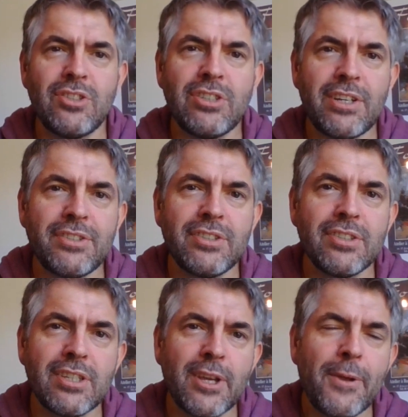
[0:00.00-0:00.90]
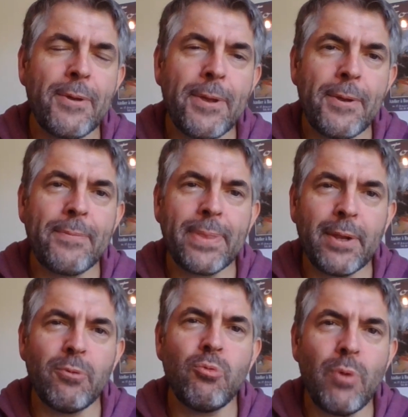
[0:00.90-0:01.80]
just
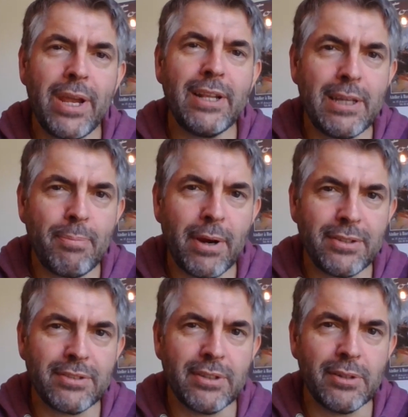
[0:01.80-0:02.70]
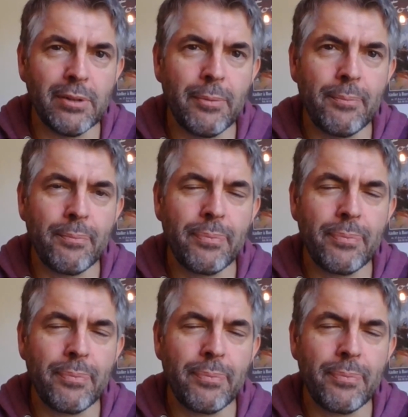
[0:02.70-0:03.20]
really personal.